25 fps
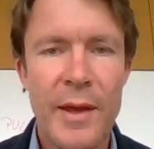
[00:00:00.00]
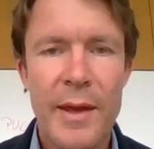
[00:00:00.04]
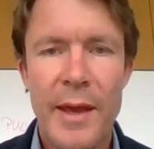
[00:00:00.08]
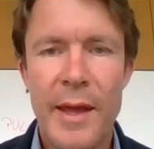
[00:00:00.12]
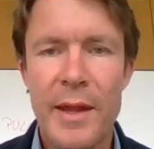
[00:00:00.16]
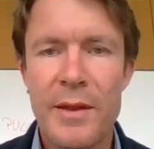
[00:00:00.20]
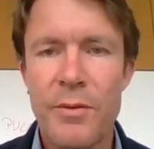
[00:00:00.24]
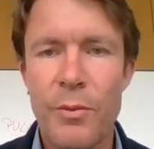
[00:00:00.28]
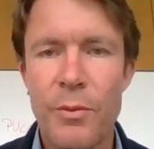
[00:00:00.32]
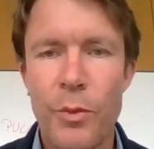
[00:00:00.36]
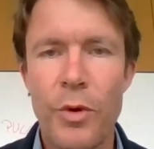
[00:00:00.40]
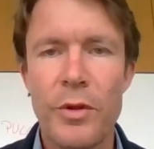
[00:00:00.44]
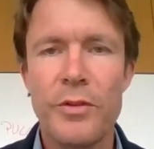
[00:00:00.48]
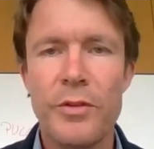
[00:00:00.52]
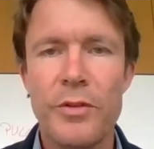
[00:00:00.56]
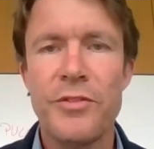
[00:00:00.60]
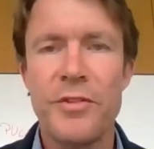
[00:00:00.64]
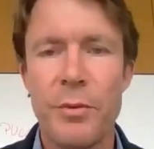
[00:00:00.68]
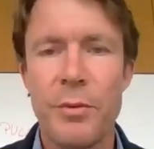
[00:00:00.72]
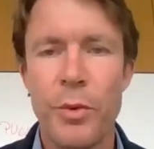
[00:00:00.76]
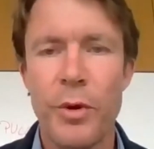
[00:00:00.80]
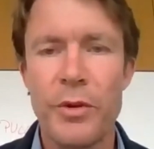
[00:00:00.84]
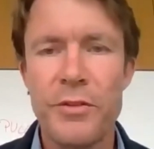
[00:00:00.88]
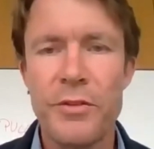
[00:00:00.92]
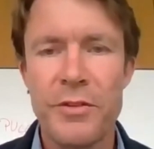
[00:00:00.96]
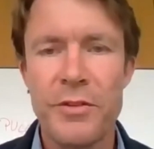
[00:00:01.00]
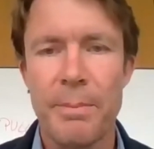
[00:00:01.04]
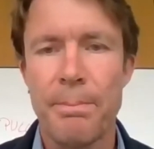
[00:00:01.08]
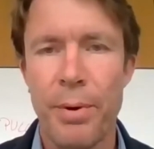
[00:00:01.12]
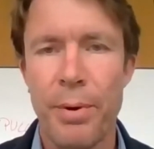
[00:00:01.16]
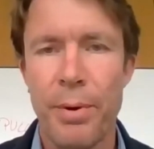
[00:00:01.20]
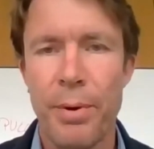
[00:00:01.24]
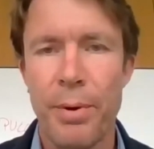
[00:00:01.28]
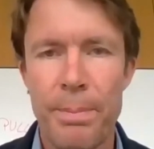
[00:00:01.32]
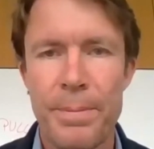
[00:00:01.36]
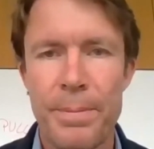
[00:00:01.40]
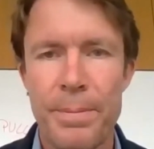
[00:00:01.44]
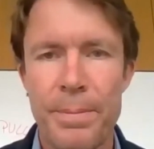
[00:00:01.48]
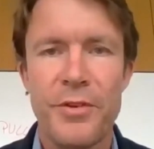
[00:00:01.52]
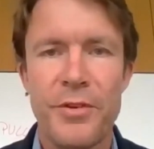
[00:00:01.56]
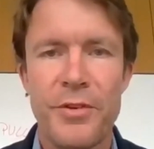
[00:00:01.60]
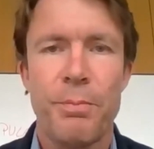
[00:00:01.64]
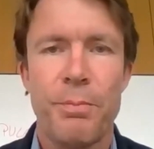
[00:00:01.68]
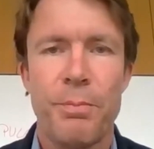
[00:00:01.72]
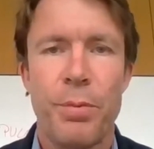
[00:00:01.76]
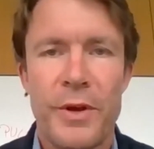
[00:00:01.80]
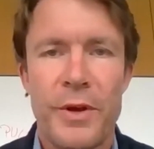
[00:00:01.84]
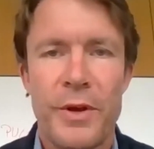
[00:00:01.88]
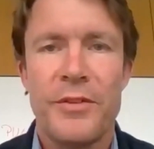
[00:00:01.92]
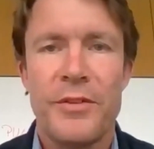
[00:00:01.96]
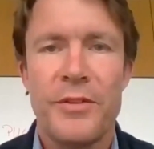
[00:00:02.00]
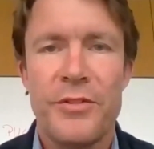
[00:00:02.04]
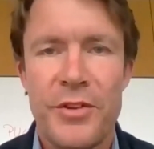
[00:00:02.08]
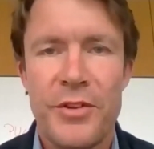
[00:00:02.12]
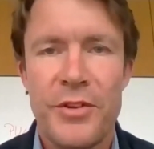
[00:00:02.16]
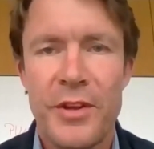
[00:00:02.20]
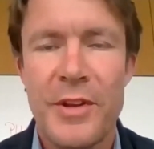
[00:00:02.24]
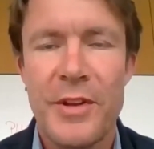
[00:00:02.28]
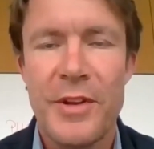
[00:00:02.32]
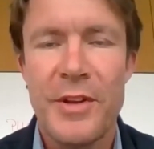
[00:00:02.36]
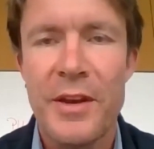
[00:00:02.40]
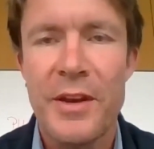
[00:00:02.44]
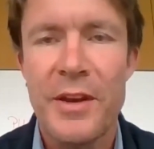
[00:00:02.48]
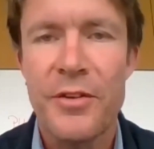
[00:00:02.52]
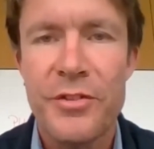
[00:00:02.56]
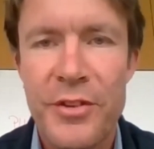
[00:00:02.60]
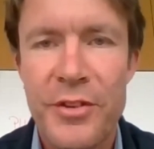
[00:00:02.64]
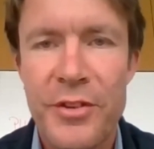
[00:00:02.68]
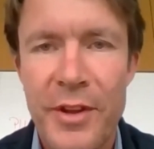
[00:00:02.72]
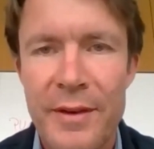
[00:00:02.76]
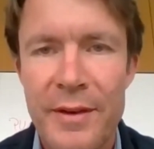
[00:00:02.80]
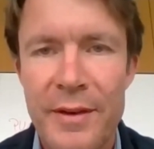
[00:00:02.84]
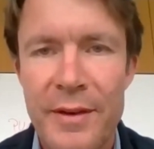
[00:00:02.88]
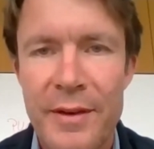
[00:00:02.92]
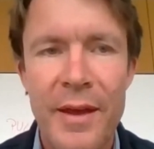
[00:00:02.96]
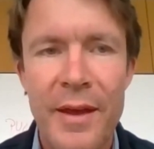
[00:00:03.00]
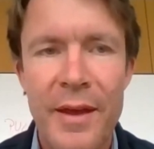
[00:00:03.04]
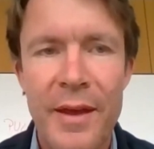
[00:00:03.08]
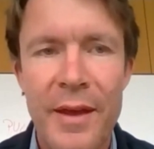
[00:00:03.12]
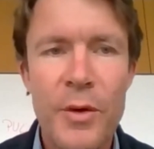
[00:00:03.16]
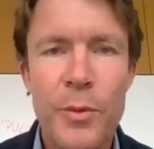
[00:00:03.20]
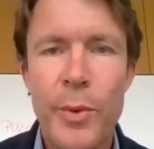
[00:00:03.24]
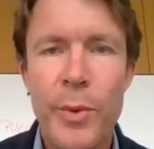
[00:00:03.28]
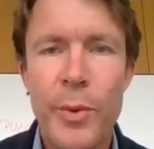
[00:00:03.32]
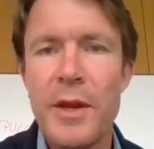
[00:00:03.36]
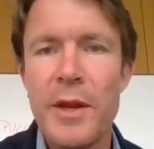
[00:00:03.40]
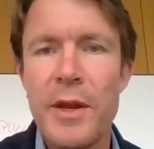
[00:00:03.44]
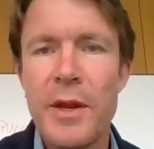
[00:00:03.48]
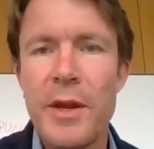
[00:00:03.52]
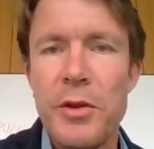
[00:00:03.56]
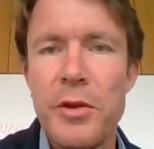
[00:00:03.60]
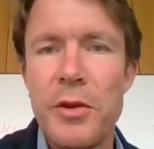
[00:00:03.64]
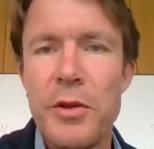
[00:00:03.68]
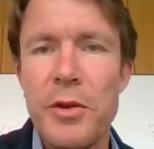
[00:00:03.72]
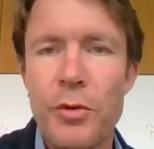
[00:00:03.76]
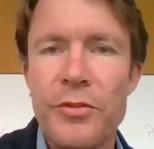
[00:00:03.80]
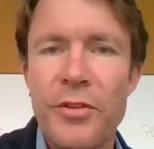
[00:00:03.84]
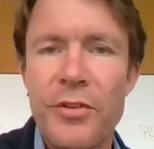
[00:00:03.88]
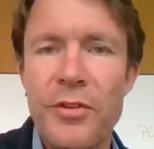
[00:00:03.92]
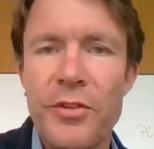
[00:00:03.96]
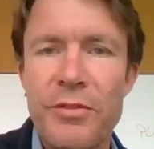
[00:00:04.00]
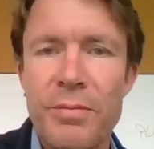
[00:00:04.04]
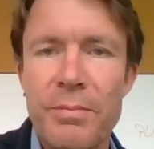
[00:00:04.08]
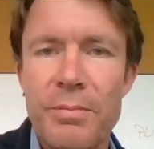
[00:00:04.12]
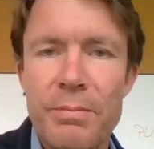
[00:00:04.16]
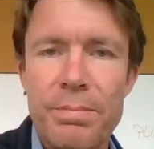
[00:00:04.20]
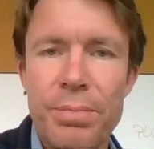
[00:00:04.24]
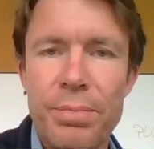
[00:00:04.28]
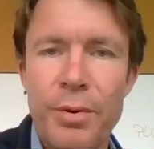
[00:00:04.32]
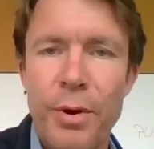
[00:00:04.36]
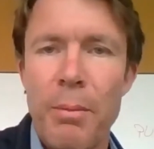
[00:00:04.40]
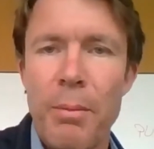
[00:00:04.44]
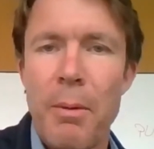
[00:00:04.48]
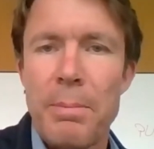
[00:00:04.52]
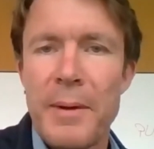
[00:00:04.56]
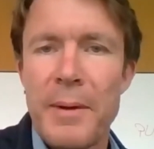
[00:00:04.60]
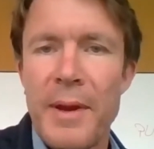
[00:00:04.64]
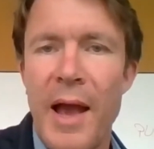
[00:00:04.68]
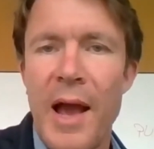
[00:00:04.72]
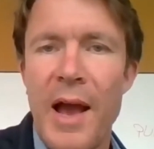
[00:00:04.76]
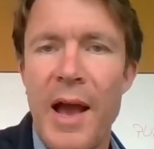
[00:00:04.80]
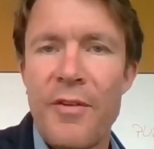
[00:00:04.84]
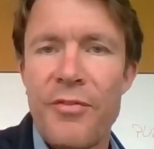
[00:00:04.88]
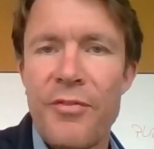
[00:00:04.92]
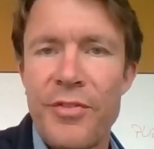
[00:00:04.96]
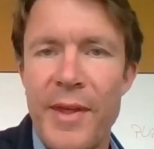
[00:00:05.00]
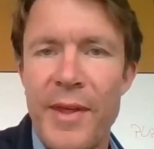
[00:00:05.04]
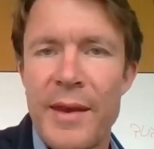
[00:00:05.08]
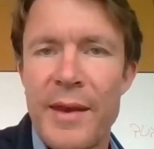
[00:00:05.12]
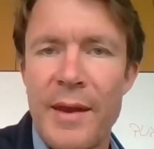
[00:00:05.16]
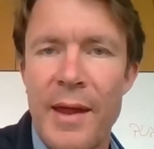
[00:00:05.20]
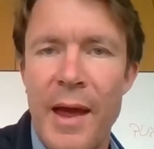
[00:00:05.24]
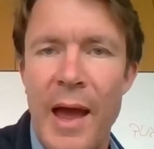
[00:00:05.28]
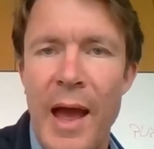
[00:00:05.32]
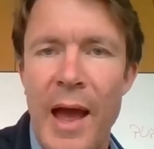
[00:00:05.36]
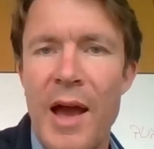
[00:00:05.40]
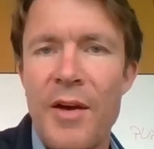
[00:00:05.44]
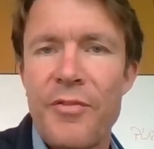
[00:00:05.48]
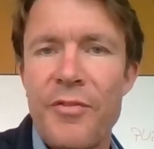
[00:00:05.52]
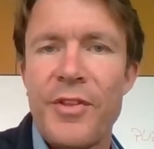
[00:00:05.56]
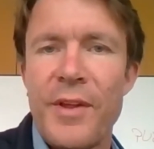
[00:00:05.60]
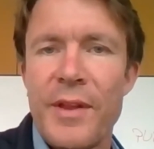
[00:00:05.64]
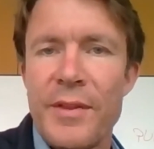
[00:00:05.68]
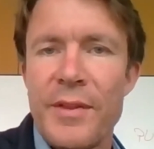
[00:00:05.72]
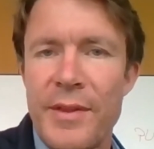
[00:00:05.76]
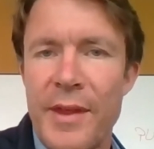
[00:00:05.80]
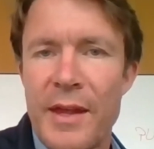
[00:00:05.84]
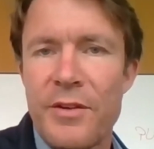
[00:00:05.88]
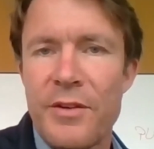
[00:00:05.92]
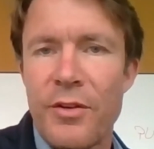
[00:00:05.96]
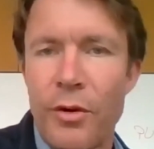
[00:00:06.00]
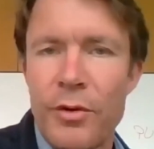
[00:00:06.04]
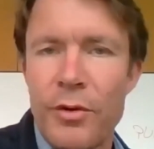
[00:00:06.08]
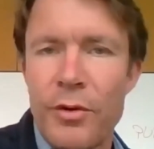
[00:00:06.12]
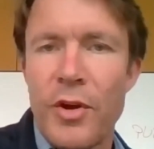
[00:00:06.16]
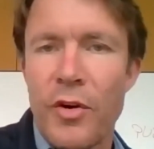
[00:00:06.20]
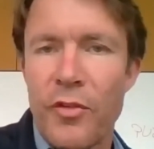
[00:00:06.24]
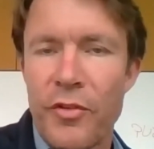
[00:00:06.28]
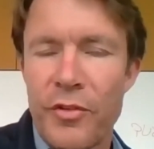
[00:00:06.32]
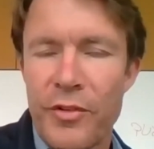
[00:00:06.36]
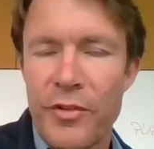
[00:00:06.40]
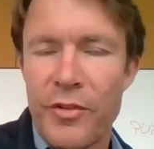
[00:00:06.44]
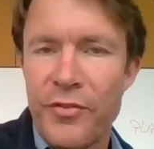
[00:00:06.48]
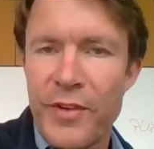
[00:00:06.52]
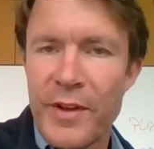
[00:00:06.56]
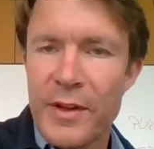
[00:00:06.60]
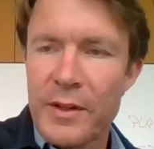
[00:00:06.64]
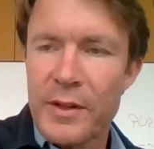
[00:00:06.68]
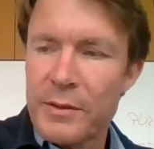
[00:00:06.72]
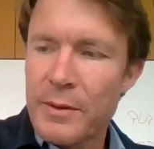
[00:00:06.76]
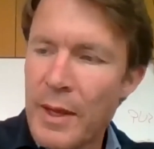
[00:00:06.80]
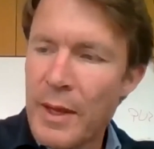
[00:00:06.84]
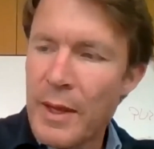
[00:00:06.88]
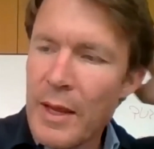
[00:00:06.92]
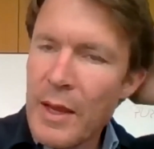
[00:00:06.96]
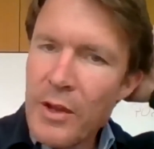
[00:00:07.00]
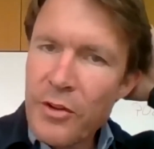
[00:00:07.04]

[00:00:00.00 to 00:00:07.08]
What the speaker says: And what's the purpose of putting 60 liters in when he uses probably half than that only over the field?